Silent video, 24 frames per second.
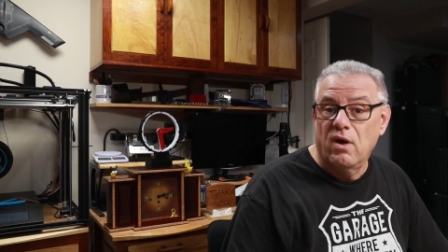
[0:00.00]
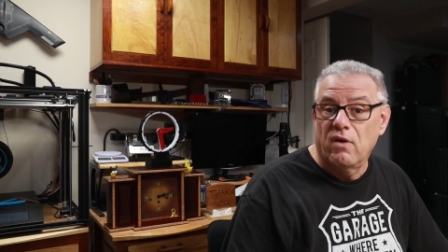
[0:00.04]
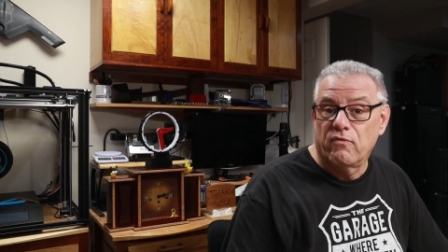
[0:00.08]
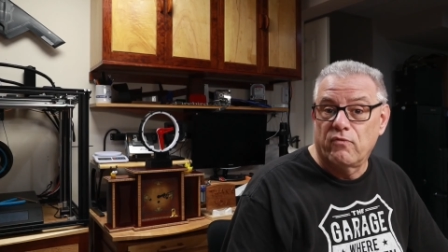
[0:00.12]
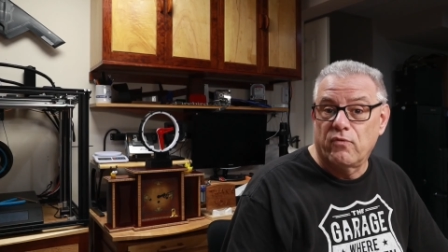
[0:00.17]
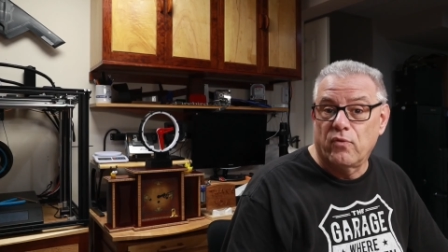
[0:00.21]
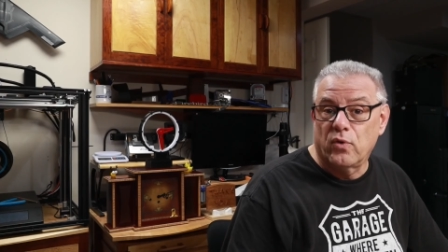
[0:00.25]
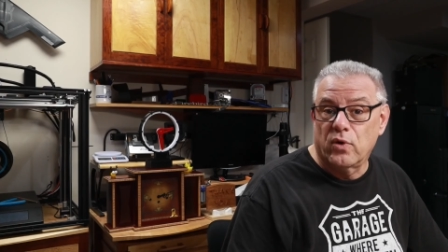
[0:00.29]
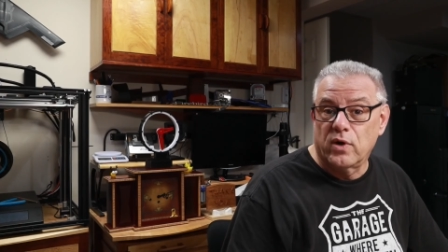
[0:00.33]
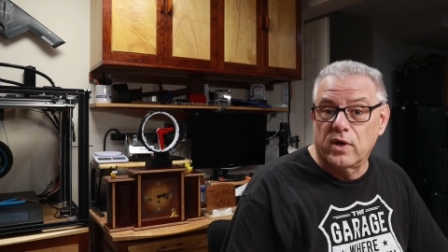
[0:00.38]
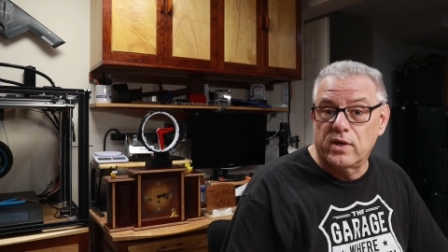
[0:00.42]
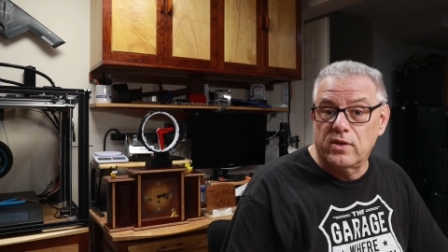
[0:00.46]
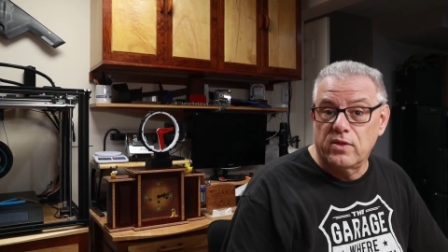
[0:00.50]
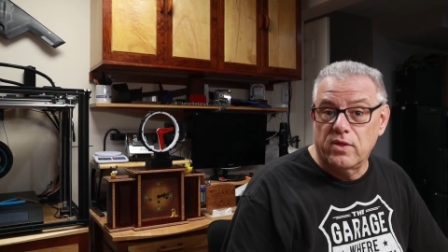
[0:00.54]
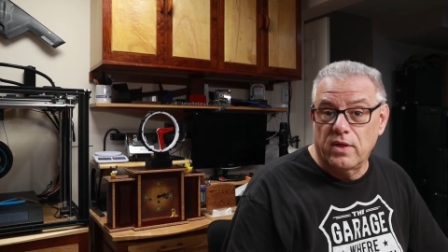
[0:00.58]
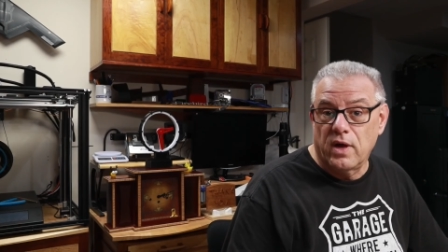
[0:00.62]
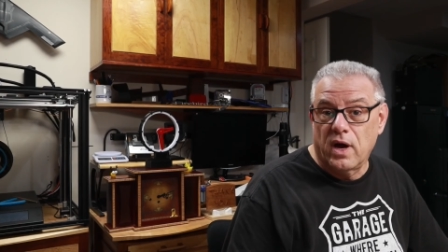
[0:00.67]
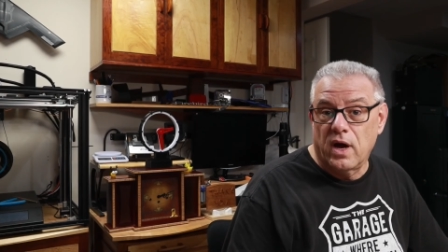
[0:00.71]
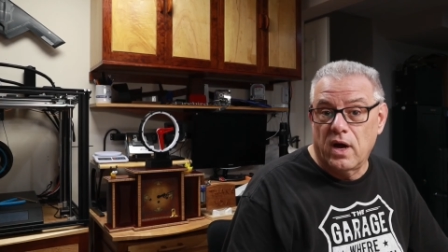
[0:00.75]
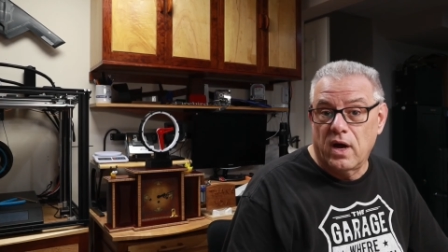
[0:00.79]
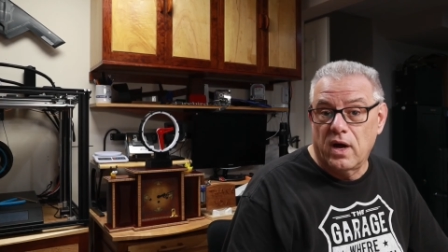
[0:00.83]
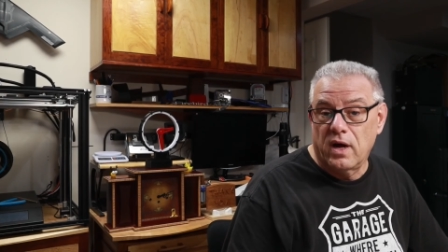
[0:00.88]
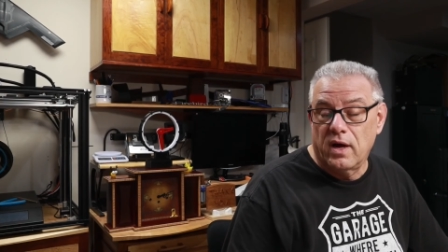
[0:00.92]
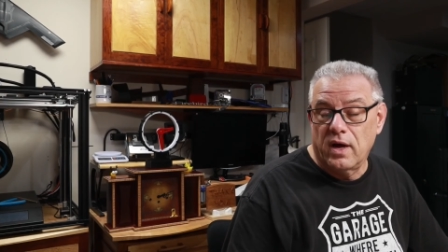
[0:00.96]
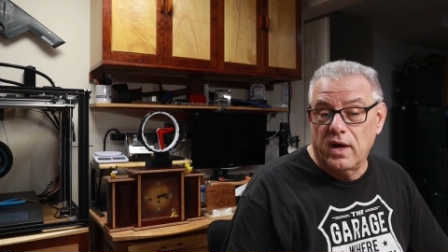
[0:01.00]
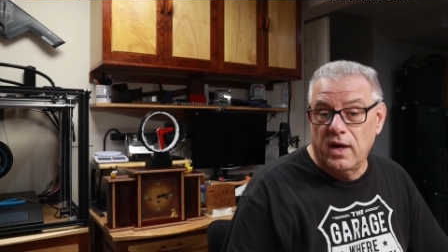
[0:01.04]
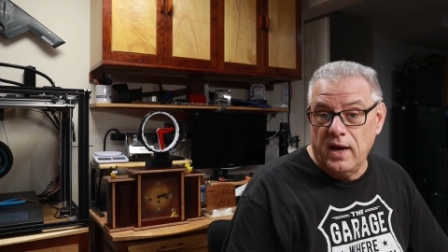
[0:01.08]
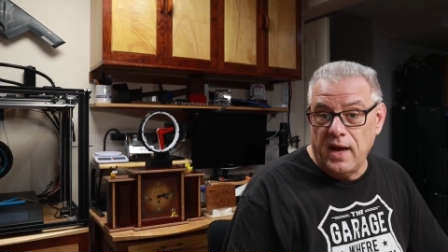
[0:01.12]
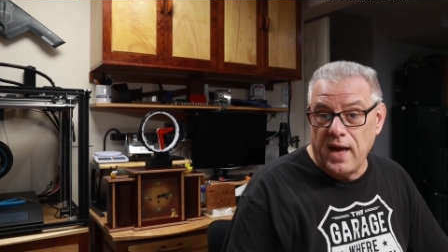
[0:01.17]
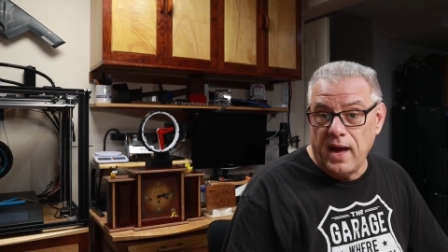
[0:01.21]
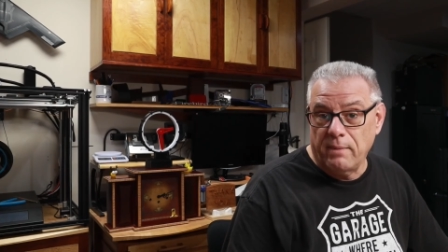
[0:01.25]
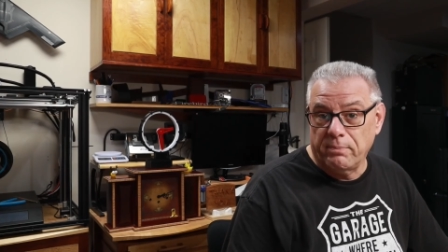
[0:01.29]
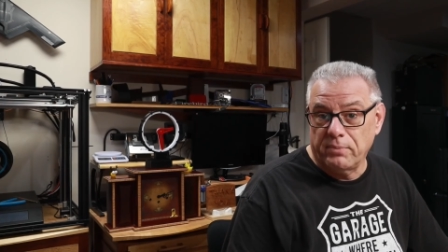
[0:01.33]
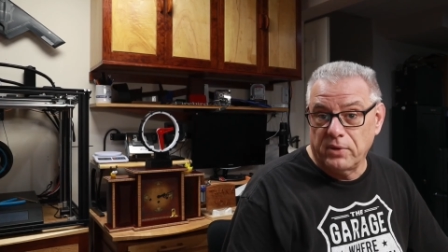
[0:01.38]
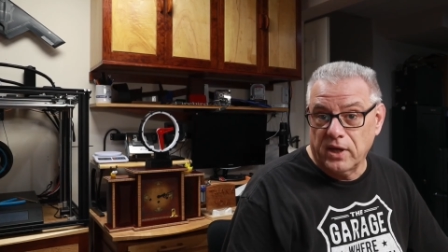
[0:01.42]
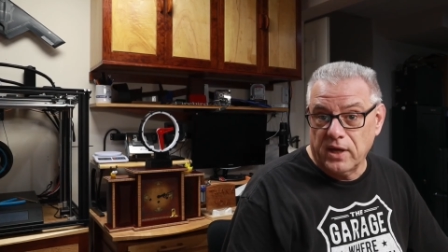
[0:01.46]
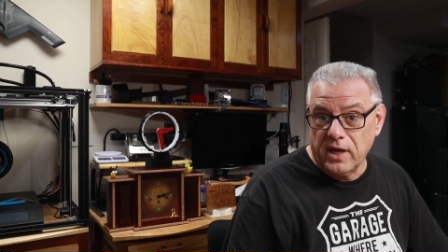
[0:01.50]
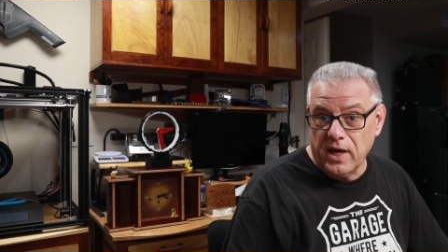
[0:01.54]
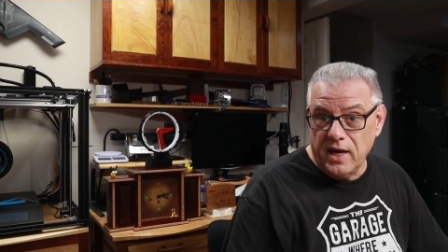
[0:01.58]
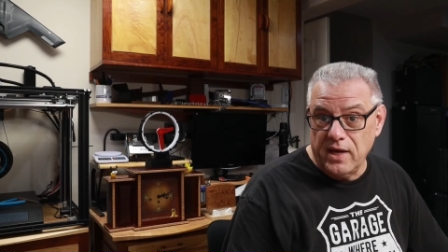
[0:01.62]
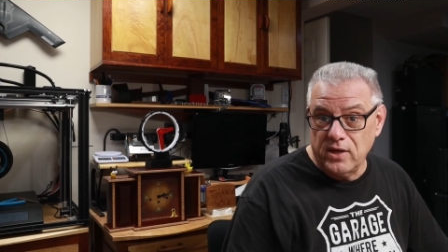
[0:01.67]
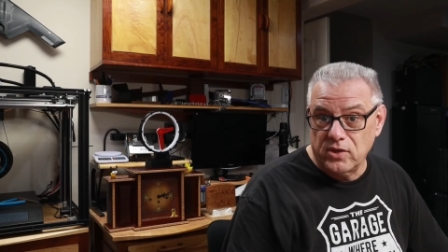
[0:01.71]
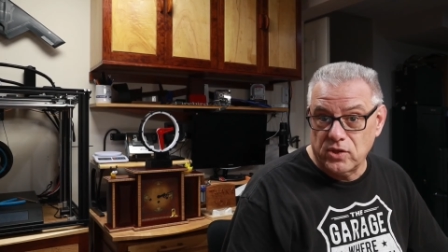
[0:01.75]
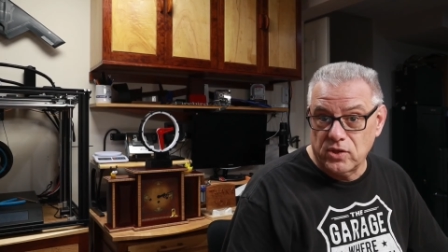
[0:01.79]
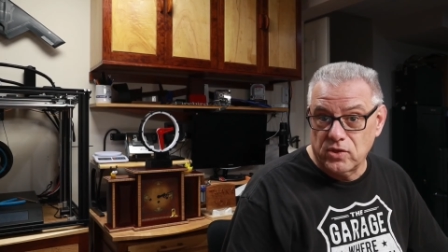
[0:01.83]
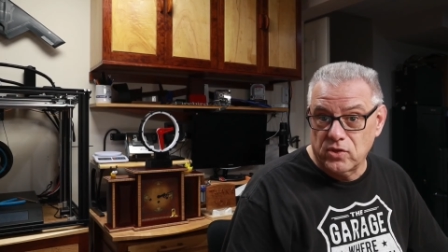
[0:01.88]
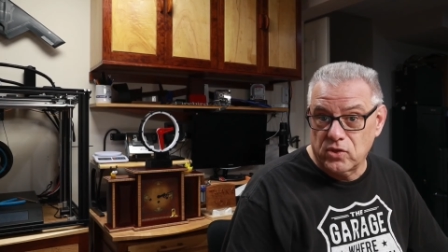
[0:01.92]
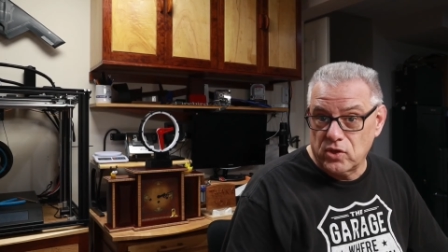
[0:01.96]
for an
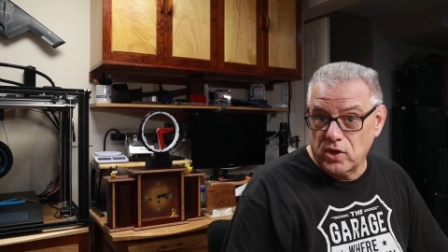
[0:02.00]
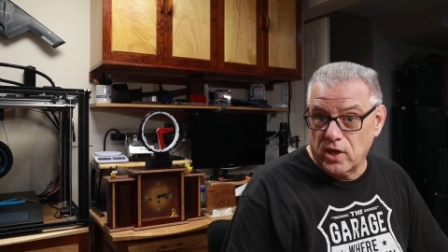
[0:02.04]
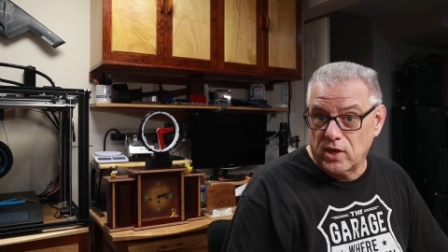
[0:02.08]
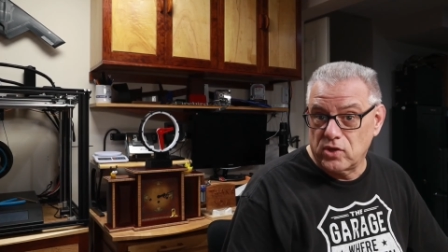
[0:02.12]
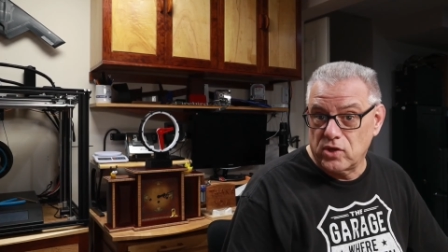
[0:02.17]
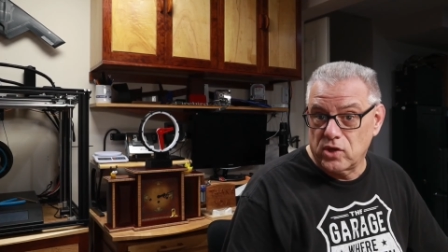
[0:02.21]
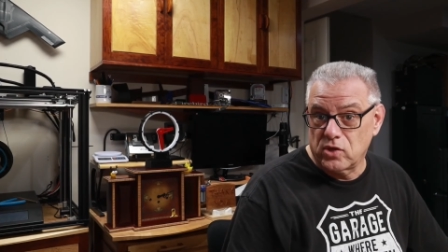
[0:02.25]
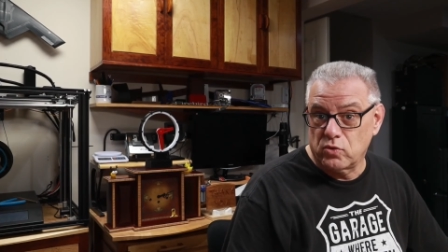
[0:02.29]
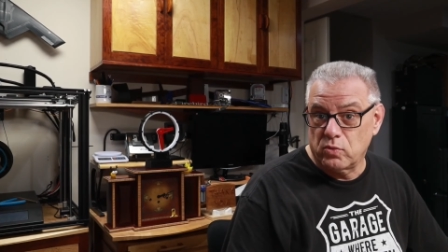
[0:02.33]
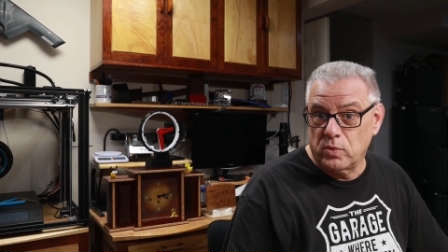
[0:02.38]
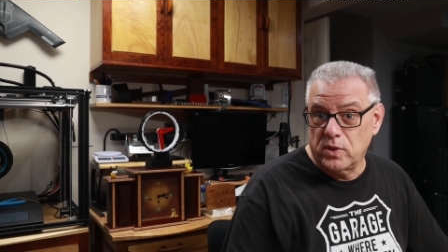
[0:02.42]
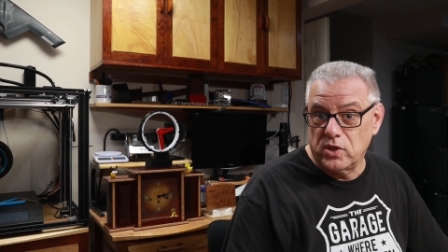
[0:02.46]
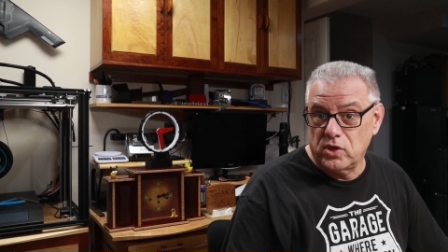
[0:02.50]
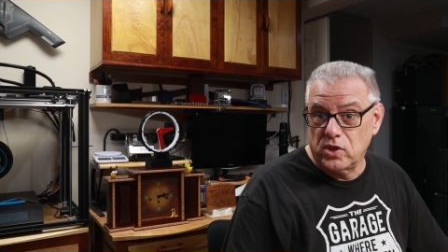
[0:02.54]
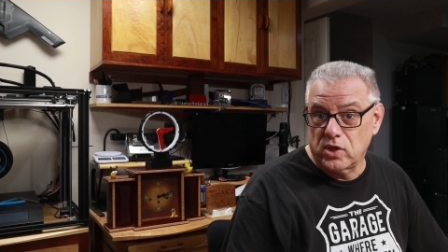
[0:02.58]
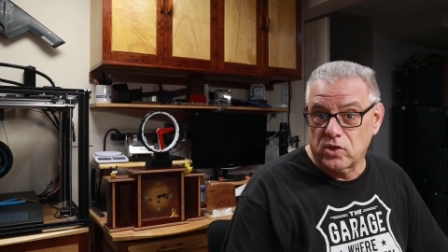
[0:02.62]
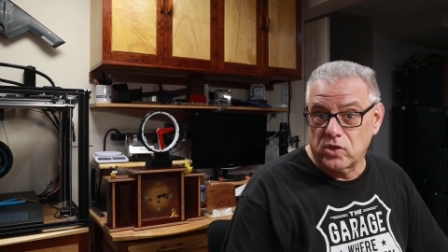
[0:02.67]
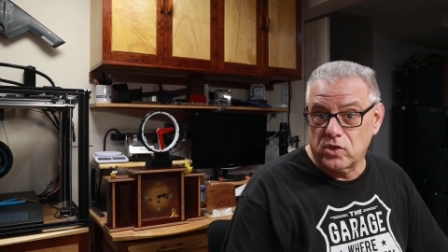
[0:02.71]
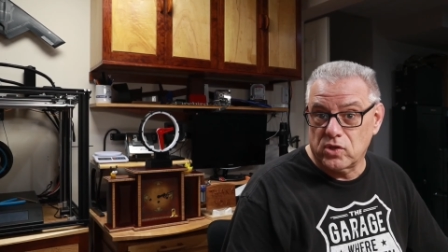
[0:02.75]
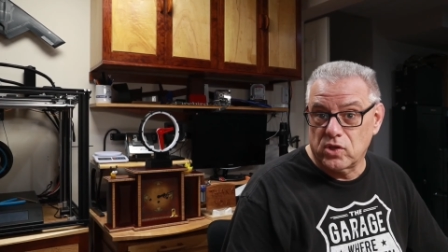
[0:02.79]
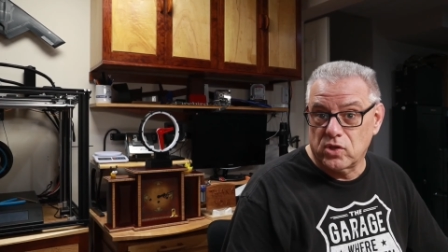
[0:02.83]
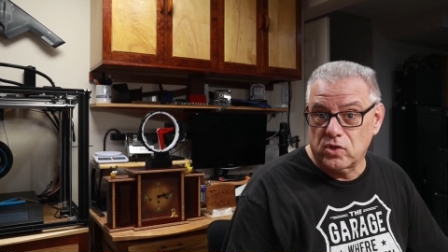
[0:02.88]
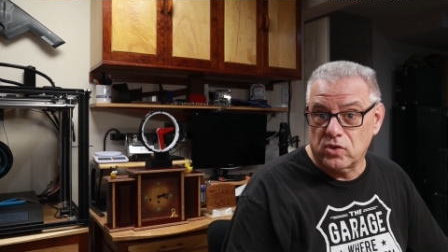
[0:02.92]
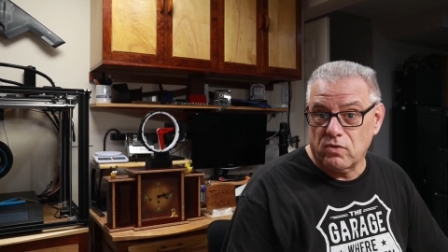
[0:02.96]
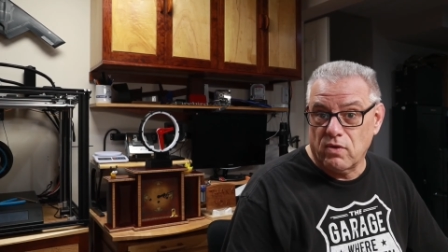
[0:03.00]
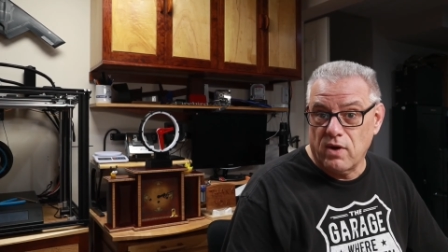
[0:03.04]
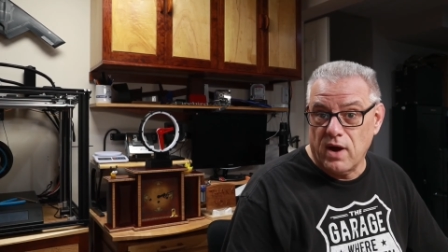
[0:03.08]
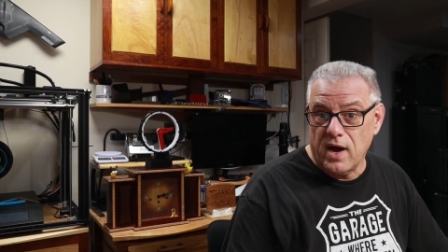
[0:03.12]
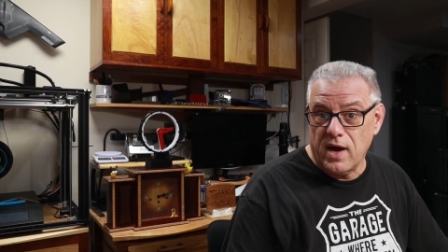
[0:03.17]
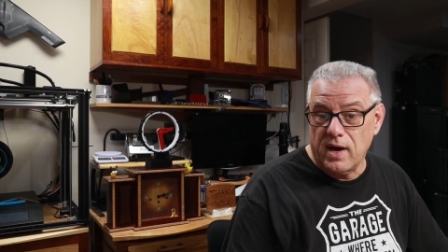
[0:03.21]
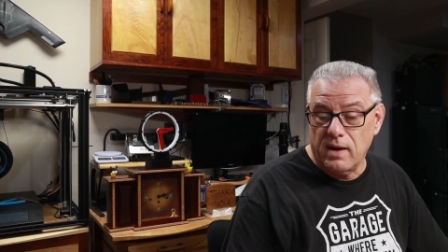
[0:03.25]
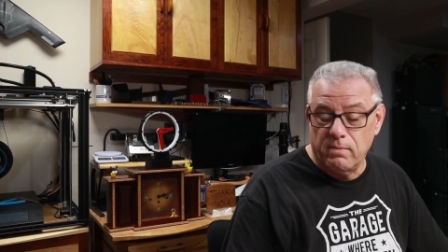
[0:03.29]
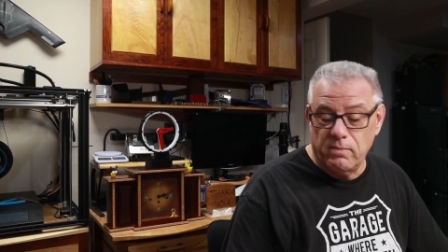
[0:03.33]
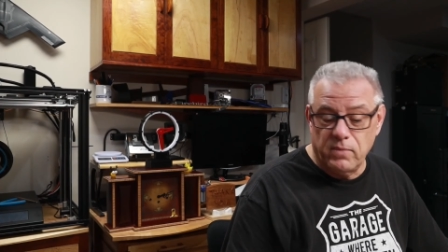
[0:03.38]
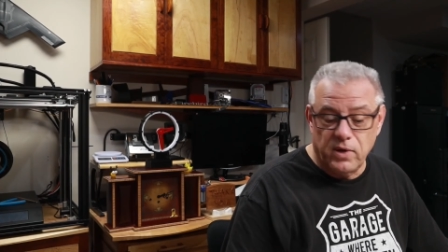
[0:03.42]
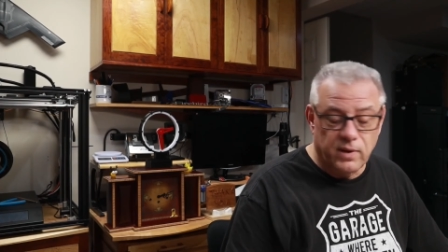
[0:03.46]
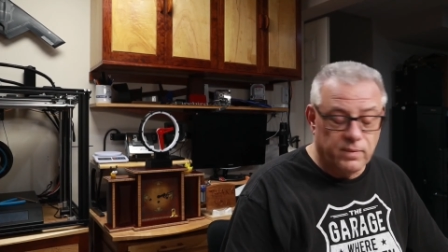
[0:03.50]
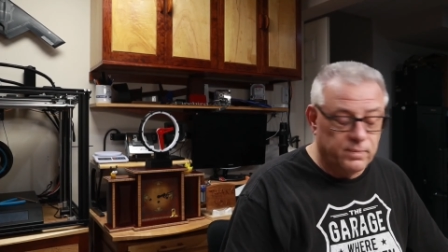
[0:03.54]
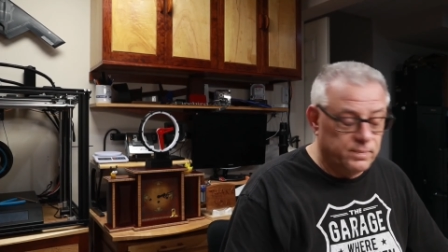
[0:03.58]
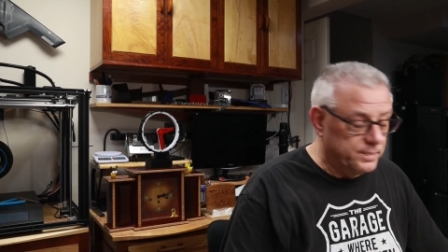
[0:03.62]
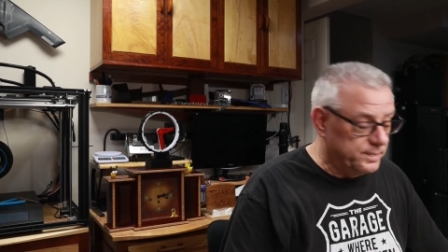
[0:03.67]
application such as we just described.